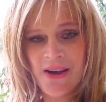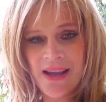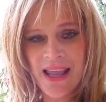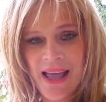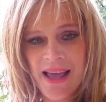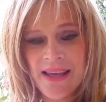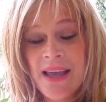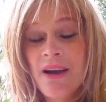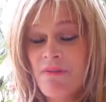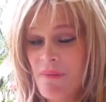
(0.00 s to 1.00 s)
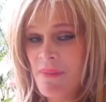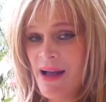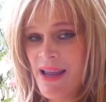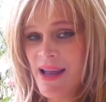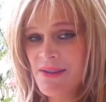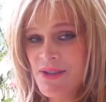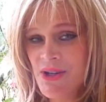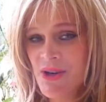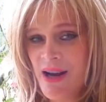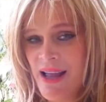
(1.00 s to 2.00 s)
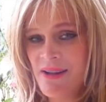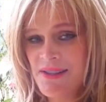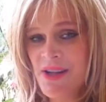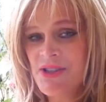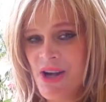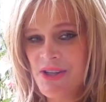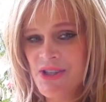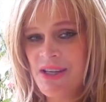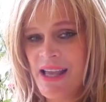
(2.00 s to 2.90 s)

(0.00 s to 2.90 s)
Okay, from my house to your house, I'll talk to you